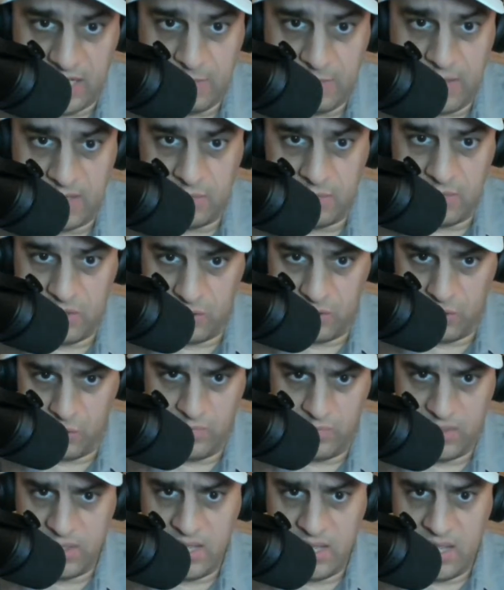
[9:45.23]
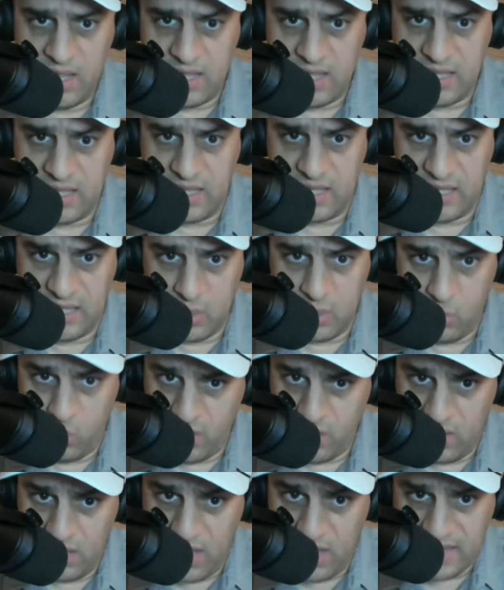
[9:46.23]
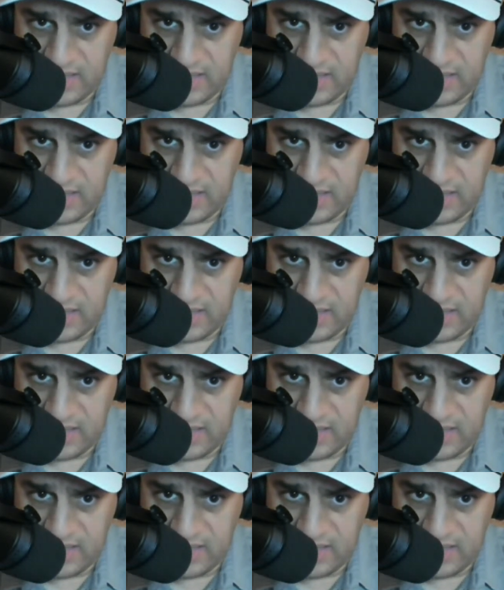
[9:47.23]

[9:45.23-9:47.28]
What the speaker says: and I expect them to get one of